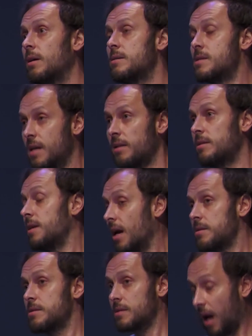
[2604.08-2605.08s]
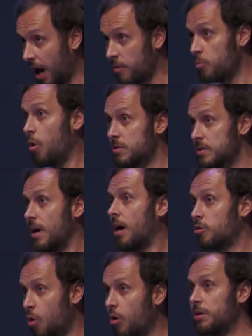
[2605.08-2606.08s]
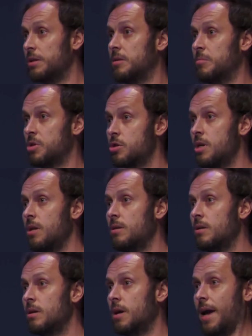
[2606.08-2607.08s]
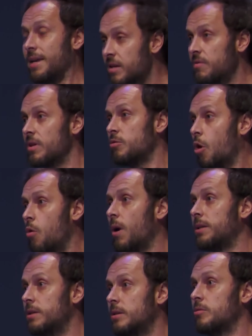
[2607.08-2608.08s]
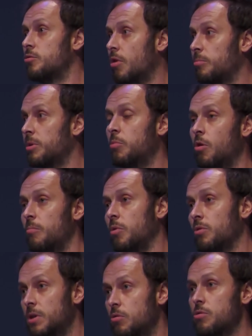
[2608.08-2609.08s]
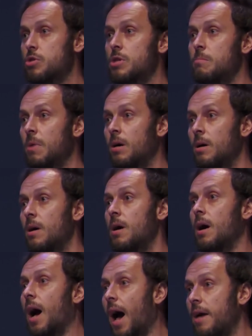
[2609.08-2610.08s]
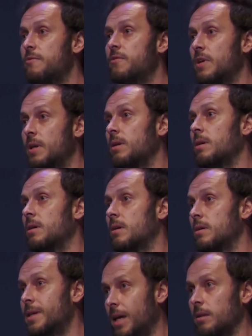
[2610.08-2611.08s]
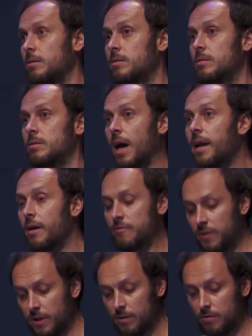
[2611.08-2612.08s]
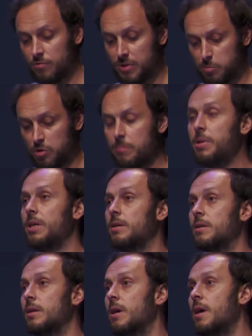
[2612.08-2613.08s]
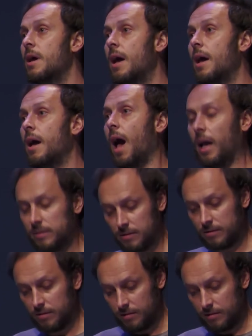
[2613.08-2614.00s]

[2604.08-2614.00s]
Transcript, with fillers: said, yes, I was a cog in the machine, and even though I didn't drop the bomb on Hiroshima, I feel guilt, and I feel responsibility. And